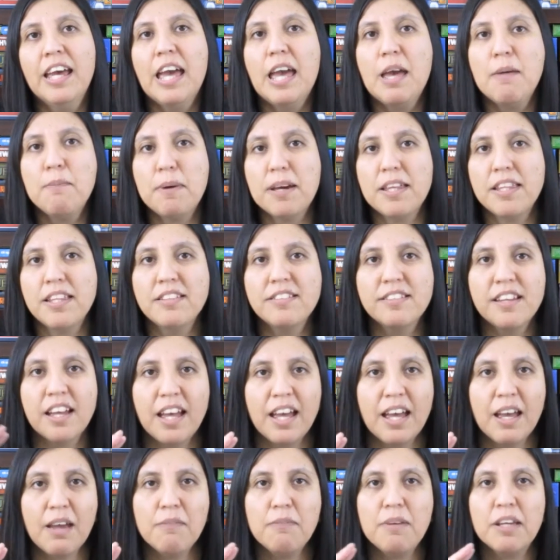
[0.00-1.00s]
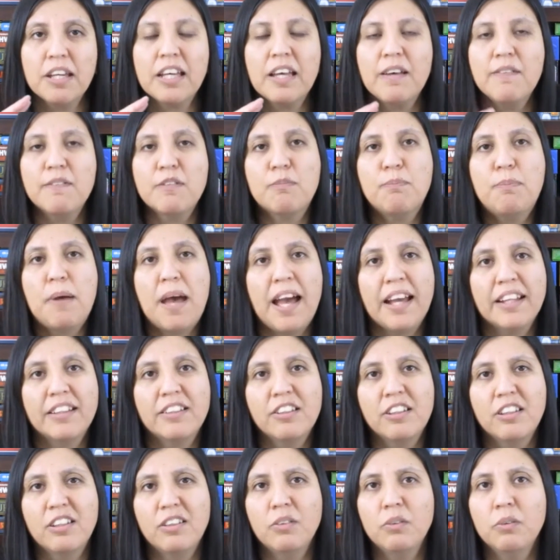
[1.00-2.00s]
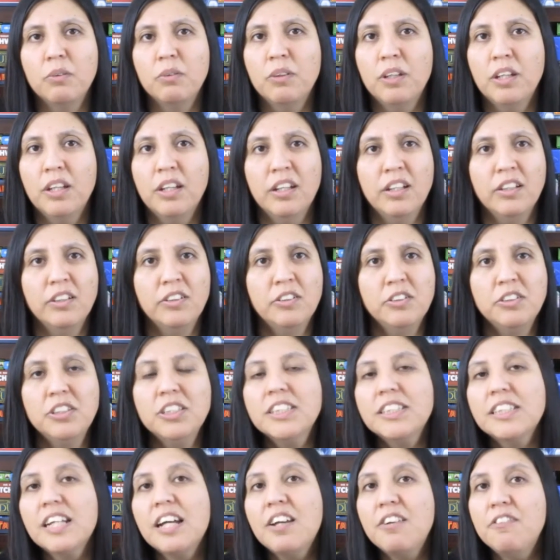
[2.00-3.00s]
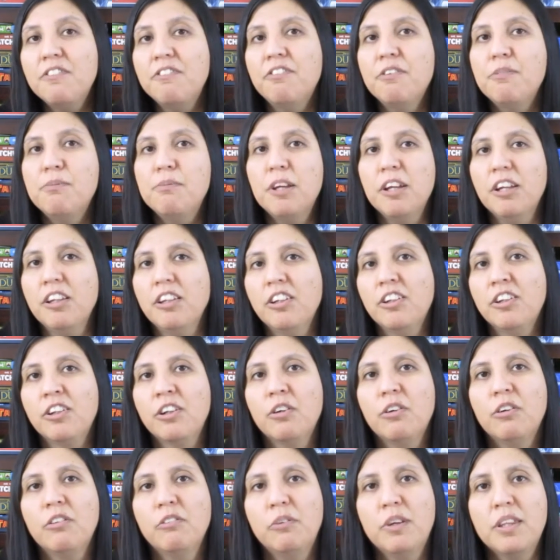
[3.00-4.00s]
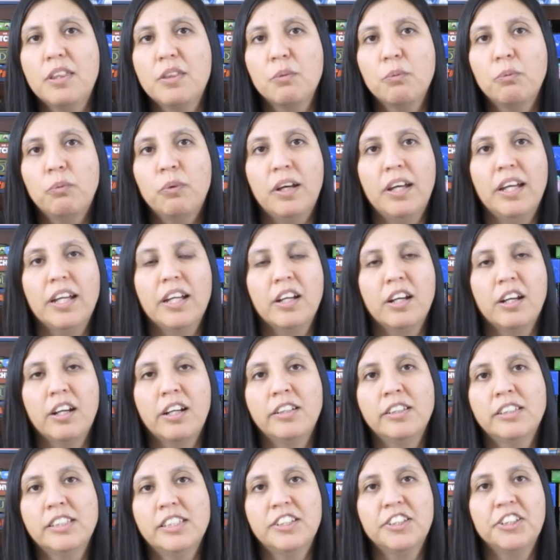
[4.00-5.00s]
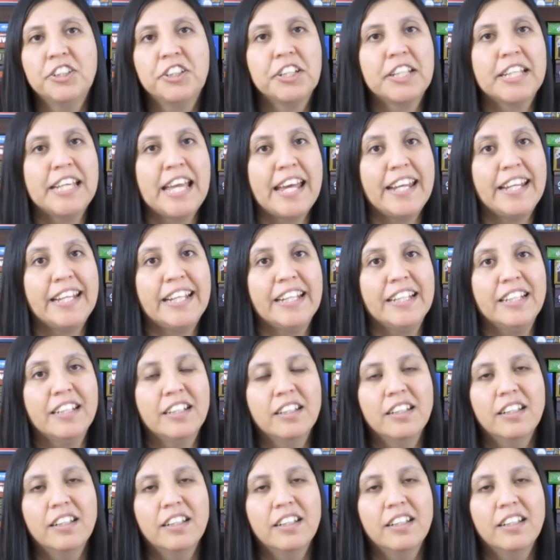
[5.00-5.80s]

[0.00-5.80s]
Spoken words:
And by the time it comes back to you, you're just unfamiliar with what cards you're getting.